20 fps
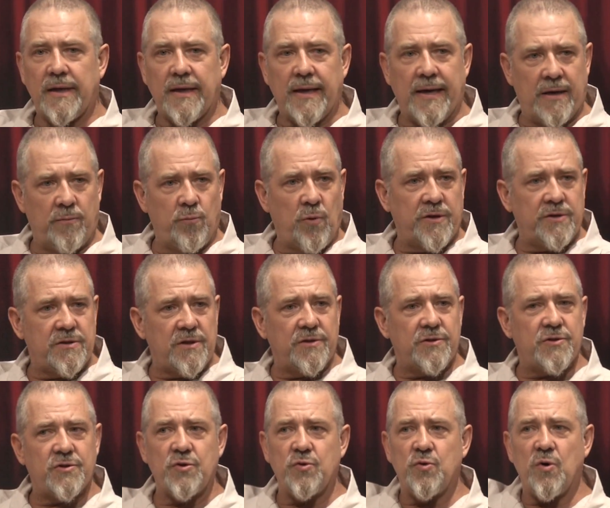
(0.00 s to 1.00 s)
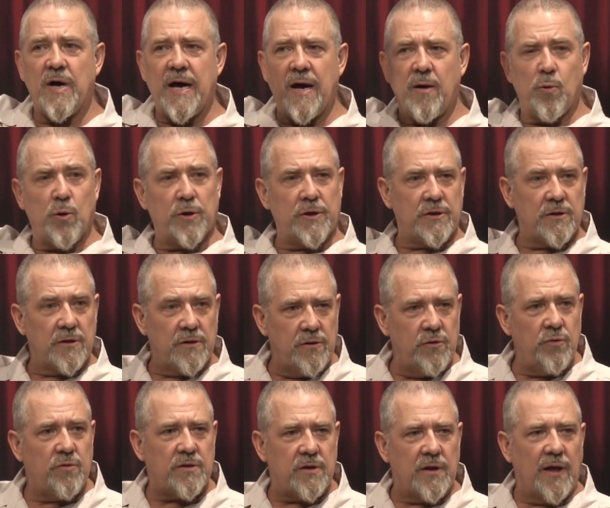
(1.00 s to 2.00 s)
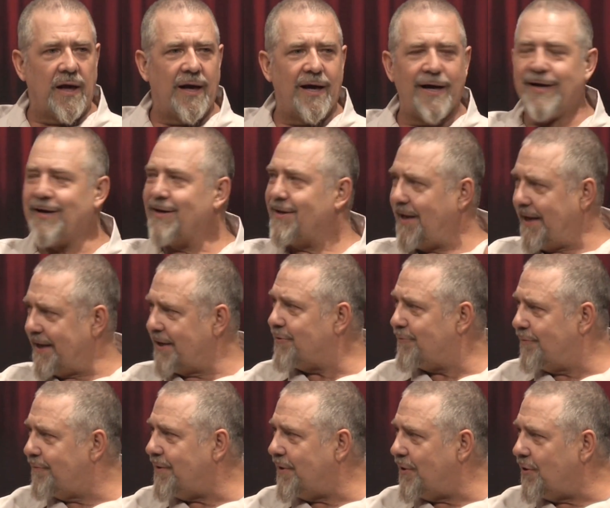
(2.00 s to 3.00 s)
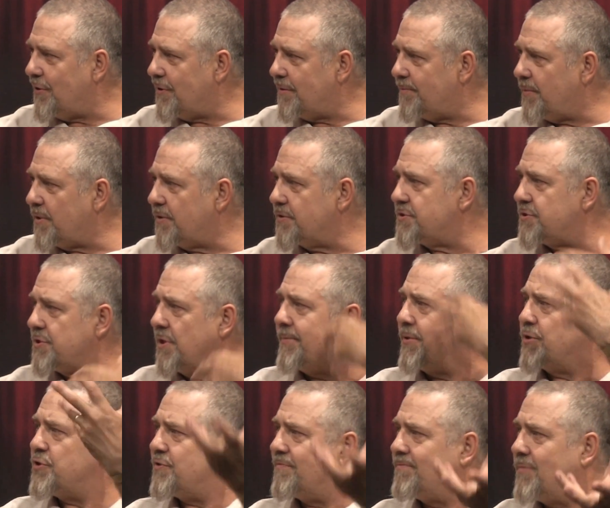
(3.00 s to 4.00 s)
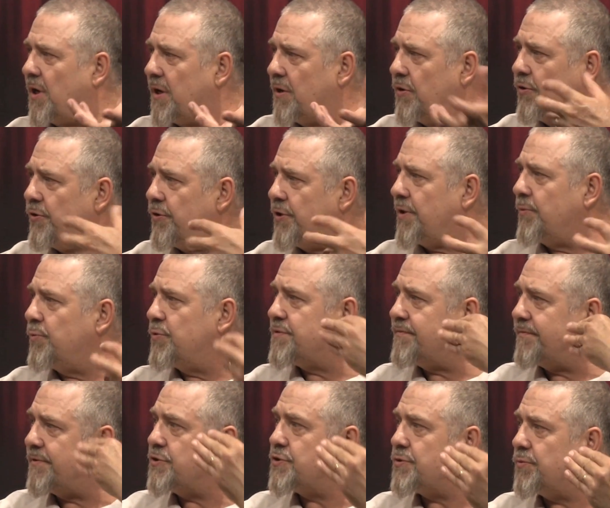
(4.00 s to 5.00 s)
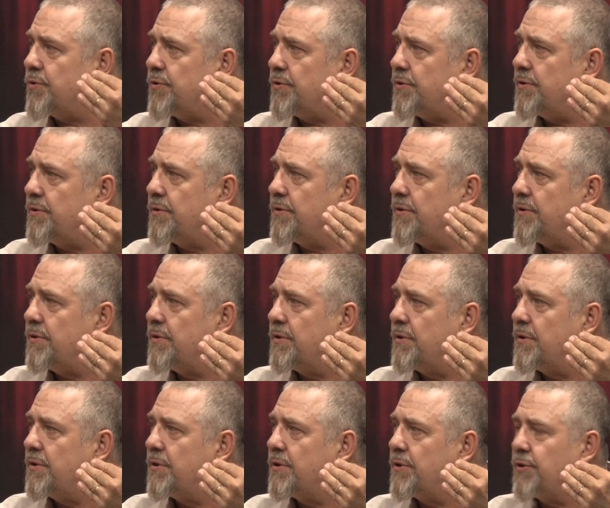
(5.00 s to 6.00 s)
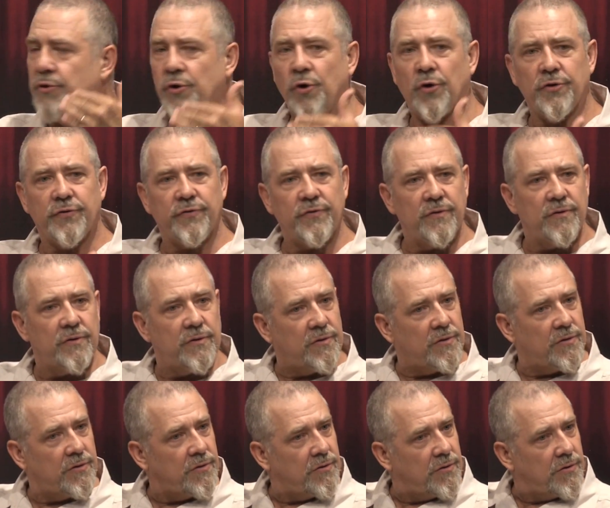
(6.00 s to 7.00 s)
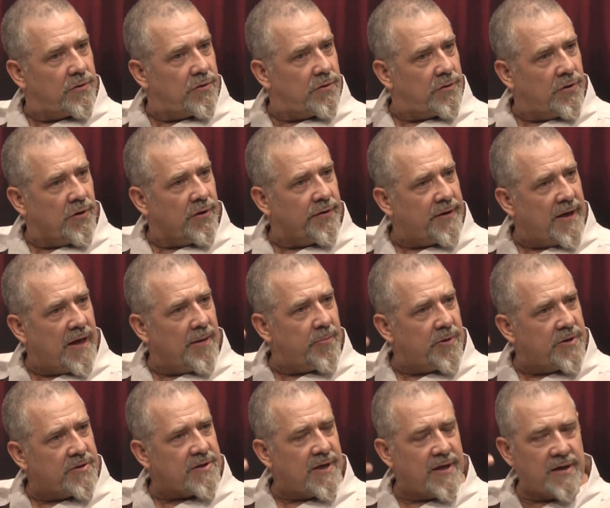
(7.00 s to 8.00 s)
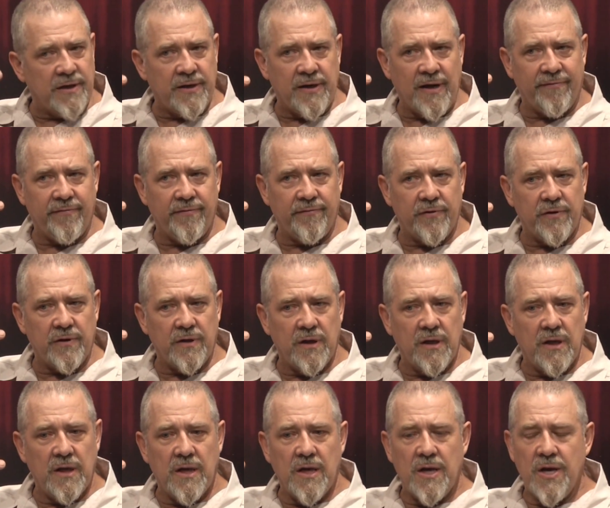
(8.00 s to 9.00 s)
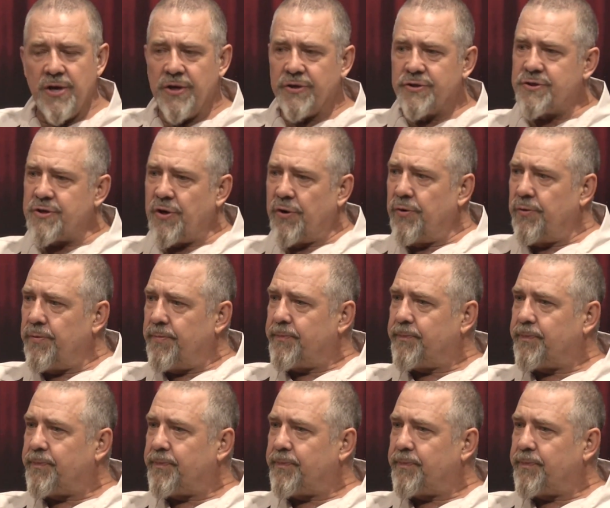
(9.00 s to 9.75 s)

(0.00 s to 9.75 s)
And once I saw what it looked like, I could feel it. Because so much of my learning was visual. Not that, because I had enough of it. So